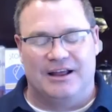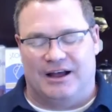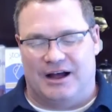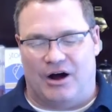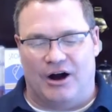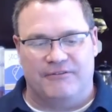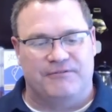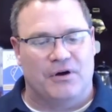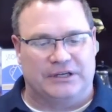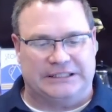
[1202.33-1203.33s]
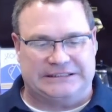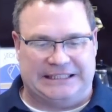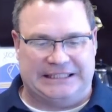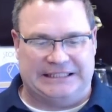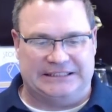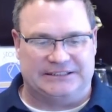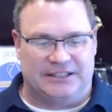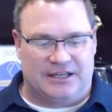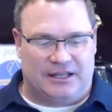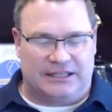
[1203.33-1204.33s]
our focus is
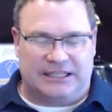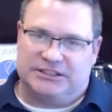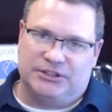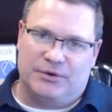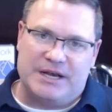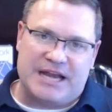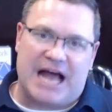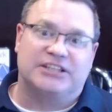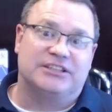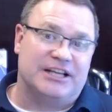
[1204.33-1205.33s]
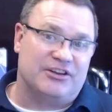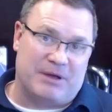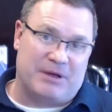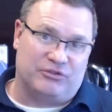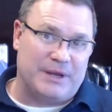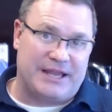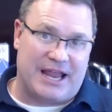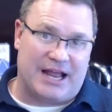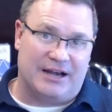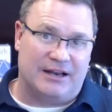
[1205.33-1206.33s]
let's do it naturally as best we
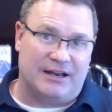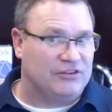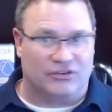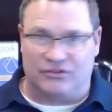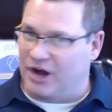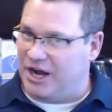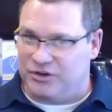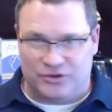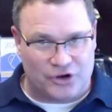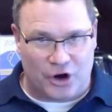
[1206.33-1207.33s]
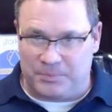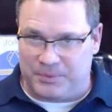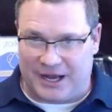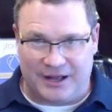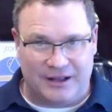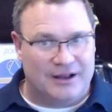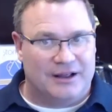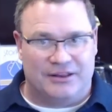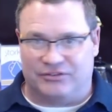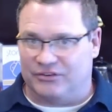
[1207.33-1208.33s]
can. This is not utopia.
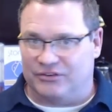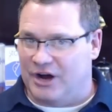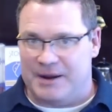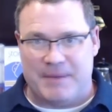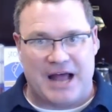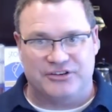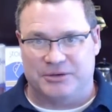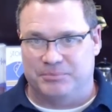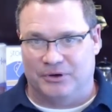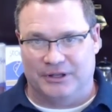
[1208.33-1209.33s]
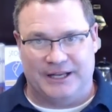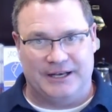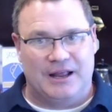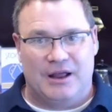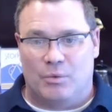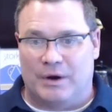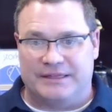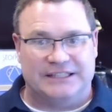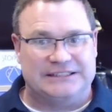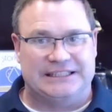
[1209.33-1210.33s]
This is not a magic bullet. What
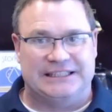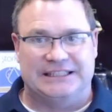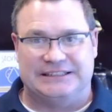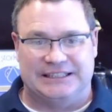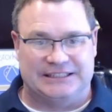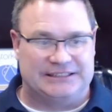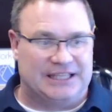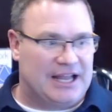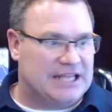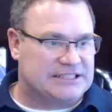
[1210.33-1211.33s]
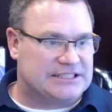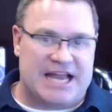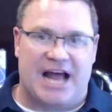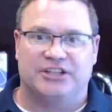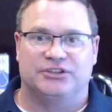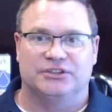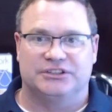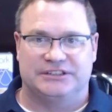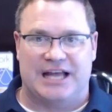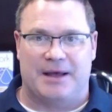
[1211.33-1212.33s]
this is it's a natural
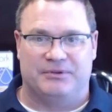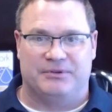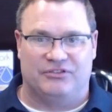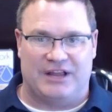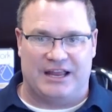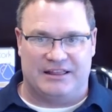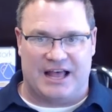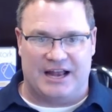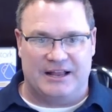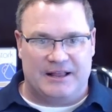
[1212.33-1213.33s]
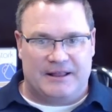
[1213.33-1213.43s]
step to say that